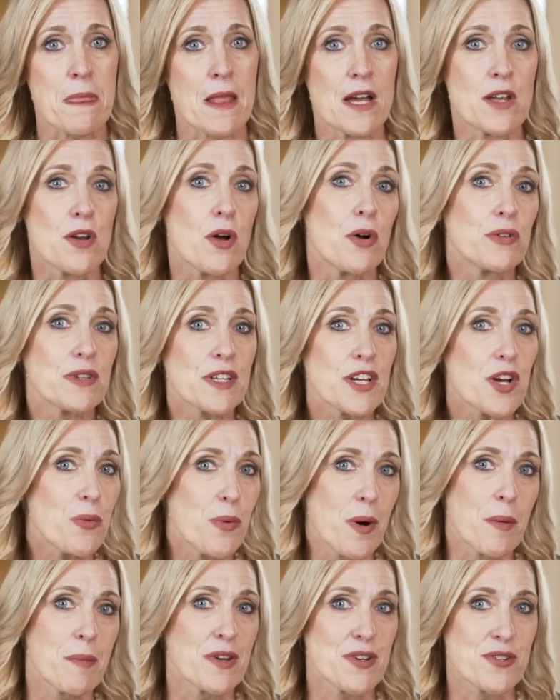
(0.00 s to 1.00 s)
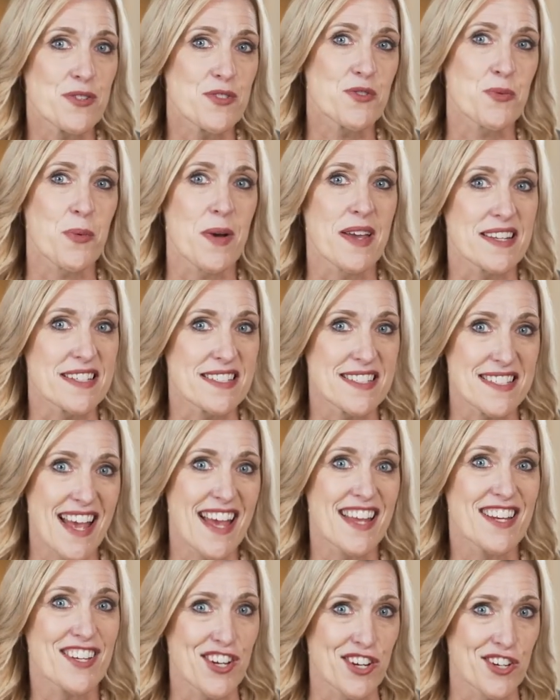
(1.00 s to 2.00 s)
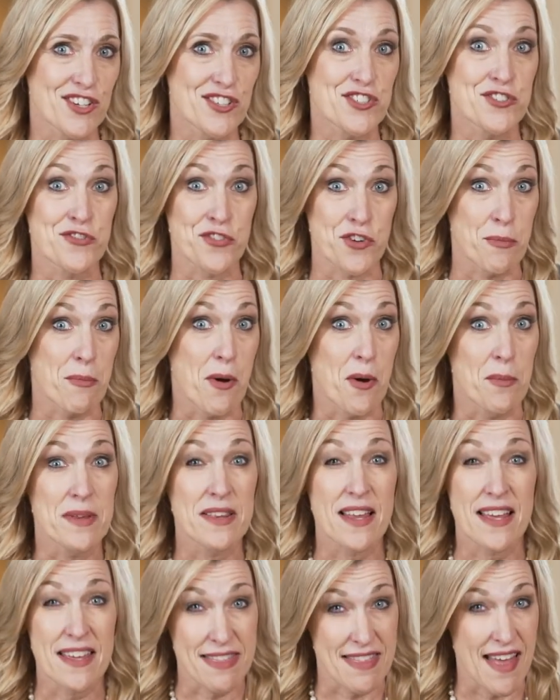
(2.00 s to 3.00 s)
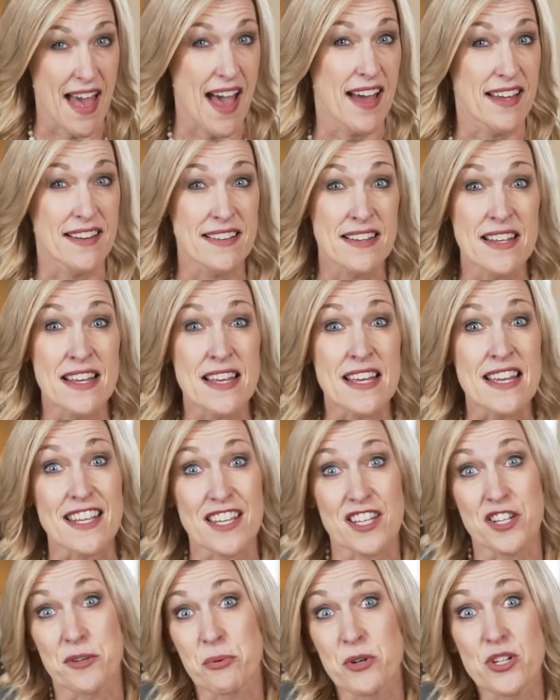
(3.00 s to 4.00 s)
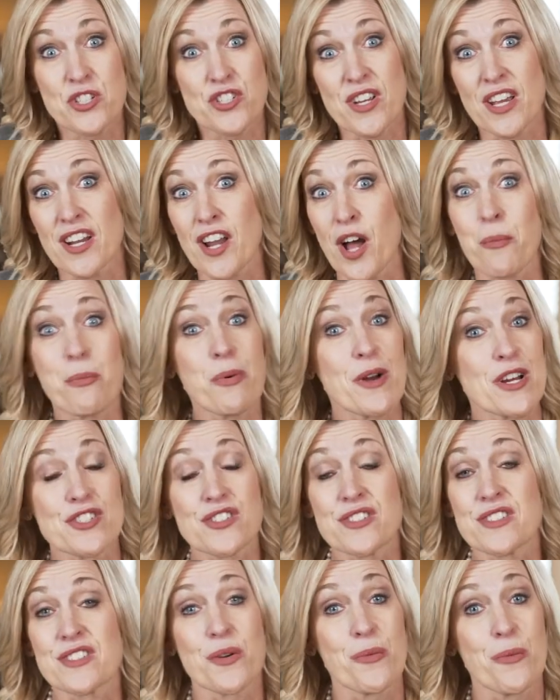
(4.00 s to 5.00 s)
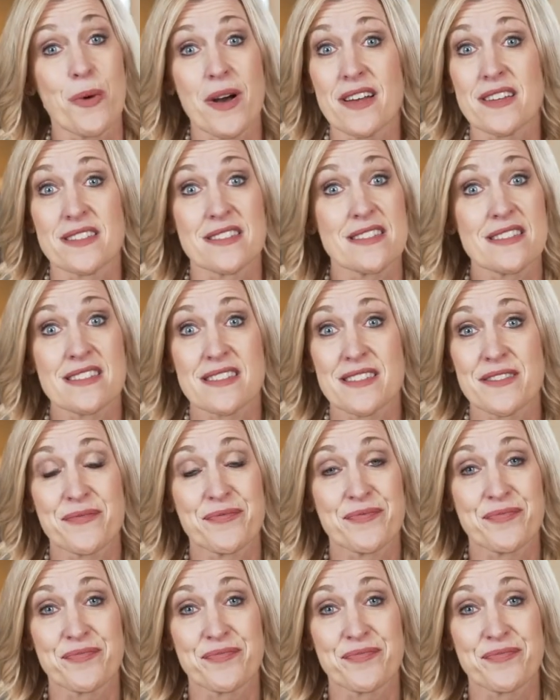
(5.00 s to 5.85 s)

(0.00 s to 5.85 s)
And only a woman who's waited ten years for a moment like that can appreciate how precious it was.